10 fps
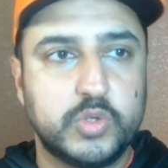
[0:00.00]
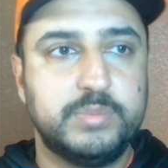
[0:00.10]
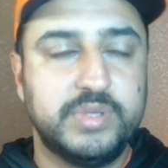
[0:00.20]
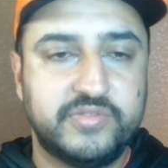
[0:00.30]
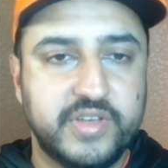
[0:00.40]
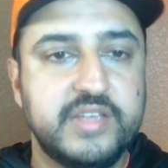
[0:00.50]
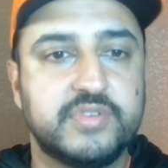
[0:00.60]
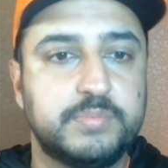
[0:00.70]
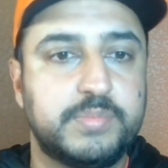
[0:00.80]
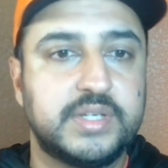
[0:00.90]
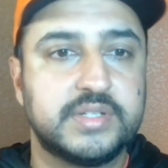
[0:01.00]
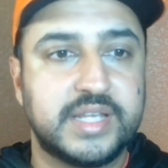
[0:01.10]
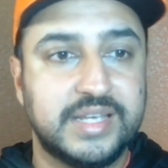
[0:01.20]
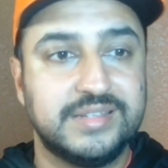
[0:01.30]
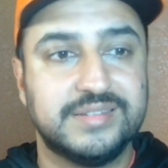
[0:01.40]
is going to be favored
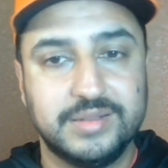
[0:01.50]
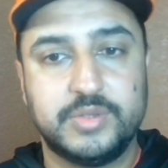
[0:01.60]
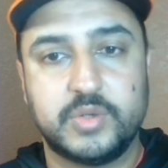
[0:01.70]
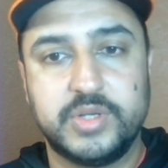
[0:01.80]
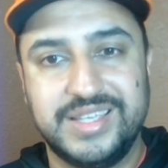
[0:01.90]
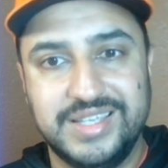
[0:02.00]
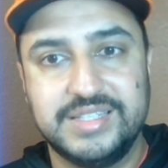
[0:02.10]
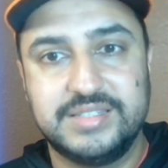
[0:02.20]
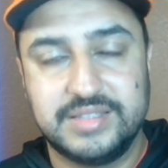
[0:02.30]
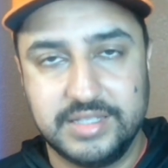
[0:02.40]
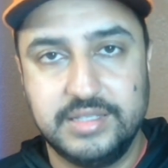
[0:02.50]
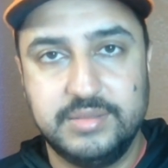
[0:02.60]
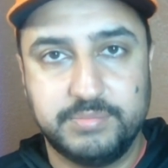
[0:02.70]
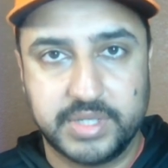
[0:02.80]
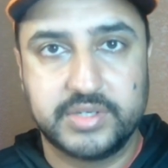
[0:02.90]
because Illinois is
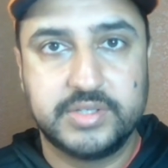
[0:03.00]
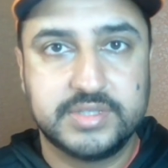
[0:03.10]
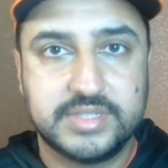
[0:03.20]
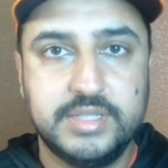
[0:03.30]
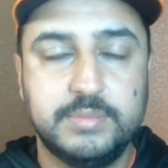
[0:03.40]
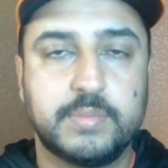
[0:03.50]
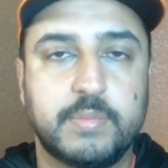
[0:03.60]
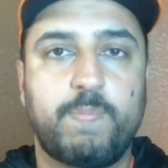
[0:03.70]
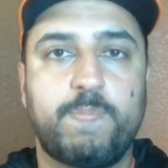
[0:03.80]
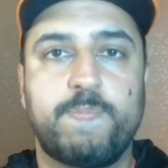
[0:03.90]
the better team.